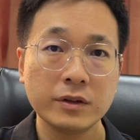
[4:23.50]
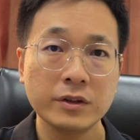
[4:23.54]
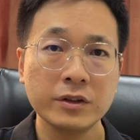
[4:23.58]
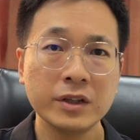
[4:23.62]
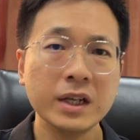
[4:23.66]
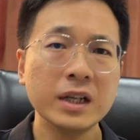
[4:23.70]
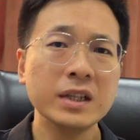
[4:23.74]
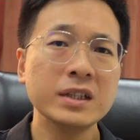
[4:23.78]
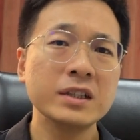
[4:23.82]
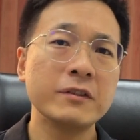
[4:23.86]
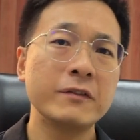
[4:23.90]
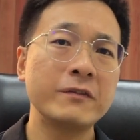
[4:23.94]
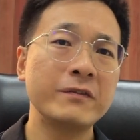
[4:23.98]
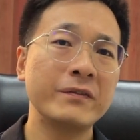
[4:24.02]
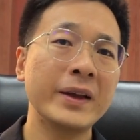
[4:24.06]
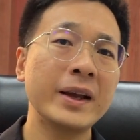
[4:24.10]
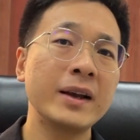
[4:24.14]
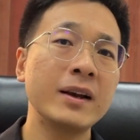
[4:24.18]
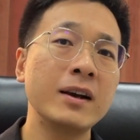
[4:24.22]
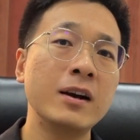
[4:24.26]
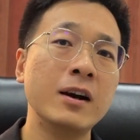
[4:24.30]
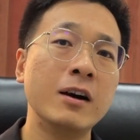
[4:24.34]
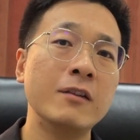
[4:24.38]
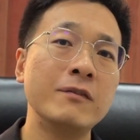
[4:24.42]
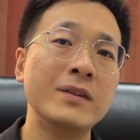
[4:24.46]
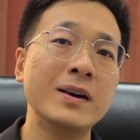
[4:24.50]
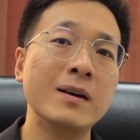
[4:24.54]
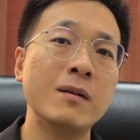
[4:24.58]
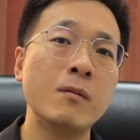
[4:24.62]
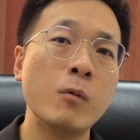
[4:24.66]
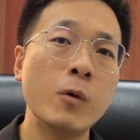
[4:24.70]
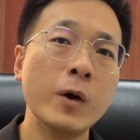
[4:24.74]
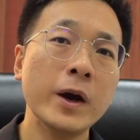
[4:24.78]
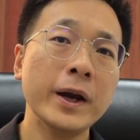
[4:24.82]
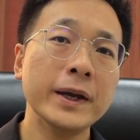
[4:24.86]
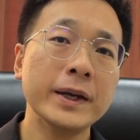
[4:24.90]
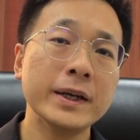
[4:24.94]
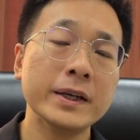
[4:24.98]
you got to think of a
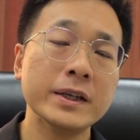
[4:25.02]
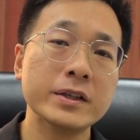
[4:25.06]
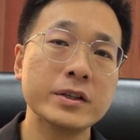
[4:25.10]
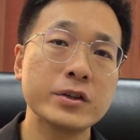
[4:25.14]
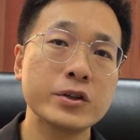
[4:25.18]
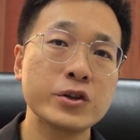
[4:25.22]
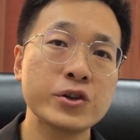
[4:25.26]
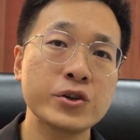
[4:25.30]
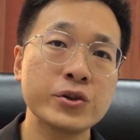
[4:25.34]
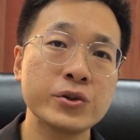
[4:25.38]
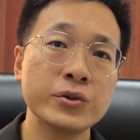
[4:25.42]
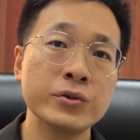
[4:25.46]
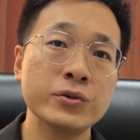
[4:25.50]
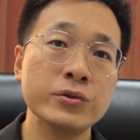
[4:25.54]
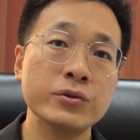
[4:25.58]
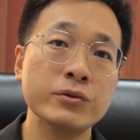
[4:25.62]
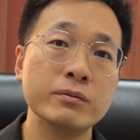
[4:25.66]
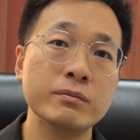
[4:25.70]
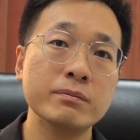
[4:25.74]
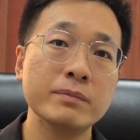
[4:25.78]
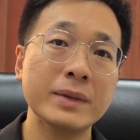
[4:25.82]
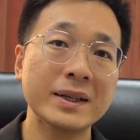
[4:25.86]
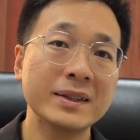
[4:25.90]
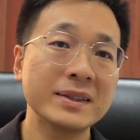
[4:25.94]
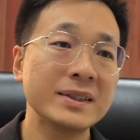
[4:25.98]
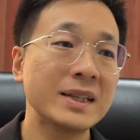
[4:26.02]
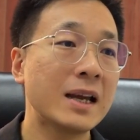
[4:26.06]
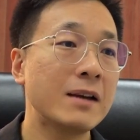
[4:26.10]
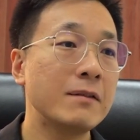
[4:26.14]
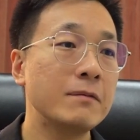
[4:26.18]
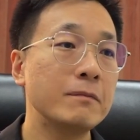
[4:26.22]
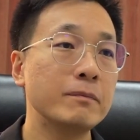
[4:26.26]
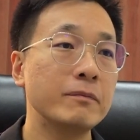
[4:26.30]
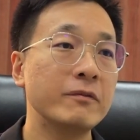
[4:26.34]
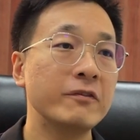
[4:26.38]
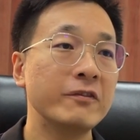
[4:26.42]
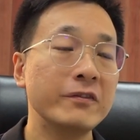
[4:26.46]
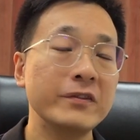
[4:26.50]
way to make
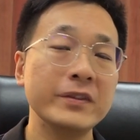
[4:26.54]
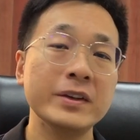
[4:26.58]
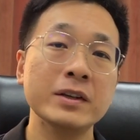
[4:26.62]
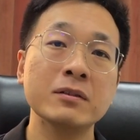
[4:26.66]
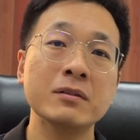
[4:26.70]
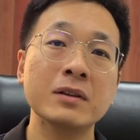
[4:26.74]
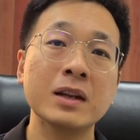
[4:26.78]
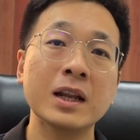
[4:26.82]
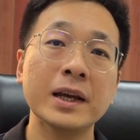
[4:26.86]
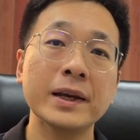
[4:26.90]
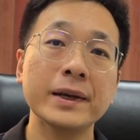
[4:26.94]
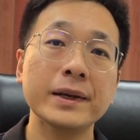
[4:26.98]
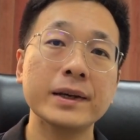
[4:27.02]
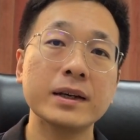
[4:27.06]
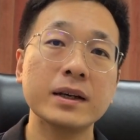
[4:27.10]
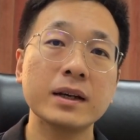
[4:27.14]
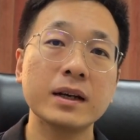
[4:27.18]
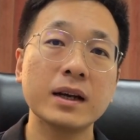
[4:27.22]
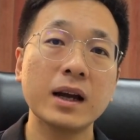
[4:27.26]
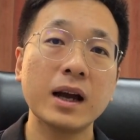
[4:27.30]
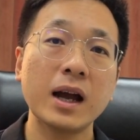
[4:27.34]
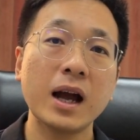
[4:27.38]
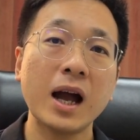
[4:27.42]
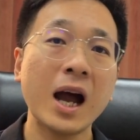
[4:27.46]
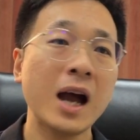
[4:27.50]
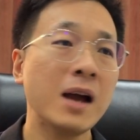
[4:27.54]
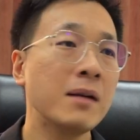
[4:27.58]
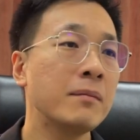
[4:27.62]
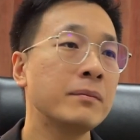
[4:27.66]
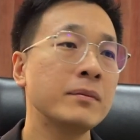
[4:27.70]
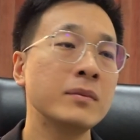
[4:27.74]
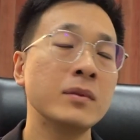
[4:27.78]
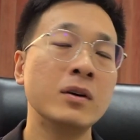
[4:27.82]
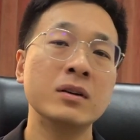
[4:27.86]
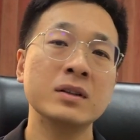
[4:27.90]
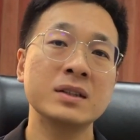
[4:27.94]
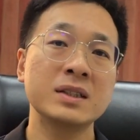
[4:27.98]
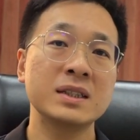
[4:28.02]
them feel like
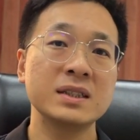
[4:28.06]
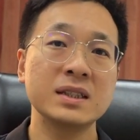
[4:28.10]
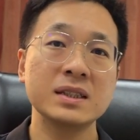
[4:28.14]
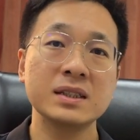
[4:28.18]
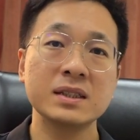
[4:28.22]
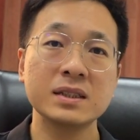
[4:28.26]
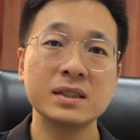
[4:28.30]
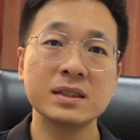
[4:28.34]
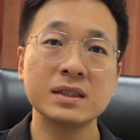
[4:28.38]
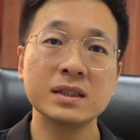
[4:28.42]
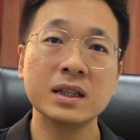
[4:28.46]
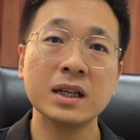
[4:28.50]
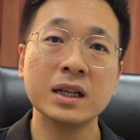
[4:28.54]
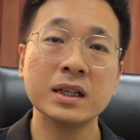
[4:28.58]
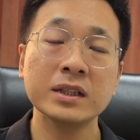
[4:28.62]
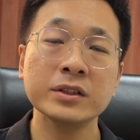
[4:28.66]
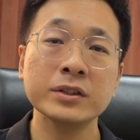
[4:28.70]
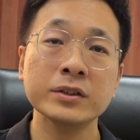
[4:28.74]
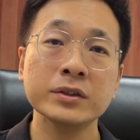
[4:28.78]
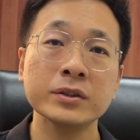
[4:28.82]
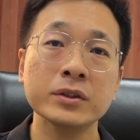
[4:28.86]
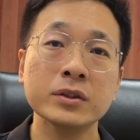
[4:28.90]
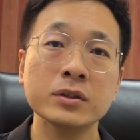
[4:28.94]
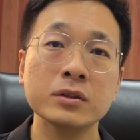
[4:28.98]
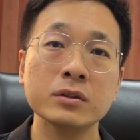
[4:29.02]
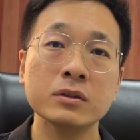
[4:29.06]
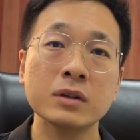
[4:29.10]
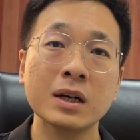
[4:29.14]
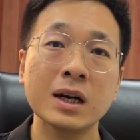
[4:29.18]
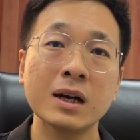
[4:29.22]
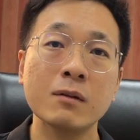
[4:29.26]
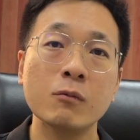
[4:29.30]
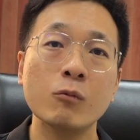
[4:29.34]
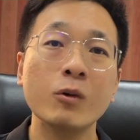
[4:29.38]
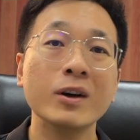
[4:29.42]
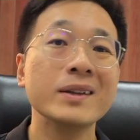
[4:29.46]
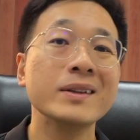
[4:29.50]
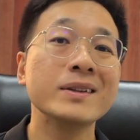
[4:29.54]
I'm not just a
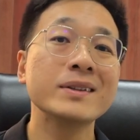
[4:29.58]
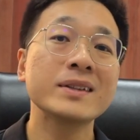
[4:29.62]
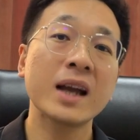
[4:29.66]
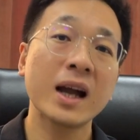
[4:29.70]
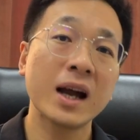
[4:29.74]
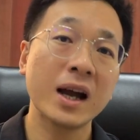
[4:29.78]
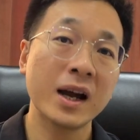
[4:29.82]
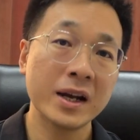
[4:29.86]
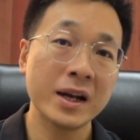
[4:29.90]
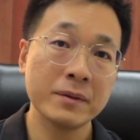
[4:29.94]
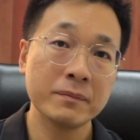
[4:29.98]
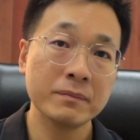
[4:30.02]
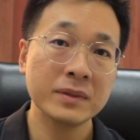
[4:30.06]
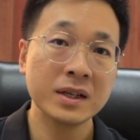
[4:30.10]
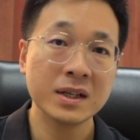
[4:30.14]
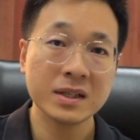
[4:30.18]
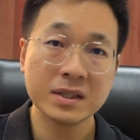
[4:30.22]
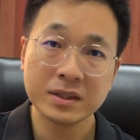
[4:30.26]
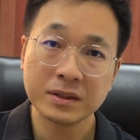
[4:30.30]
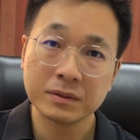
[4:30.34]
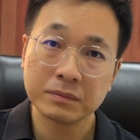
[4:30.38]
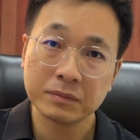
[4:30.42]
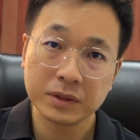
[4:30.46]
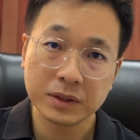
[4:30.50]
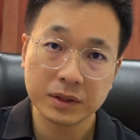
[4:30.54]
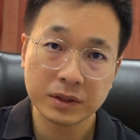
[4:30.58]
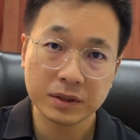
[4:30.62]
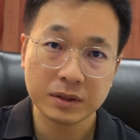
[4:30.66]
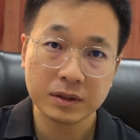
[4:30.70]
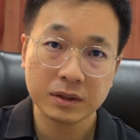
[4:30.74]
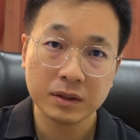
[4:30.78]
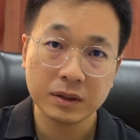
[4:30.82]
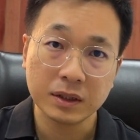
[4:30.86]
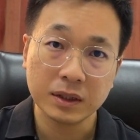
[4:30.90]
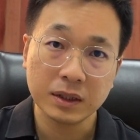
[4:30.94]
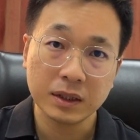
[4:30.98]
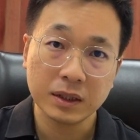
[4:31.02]
one-time customers.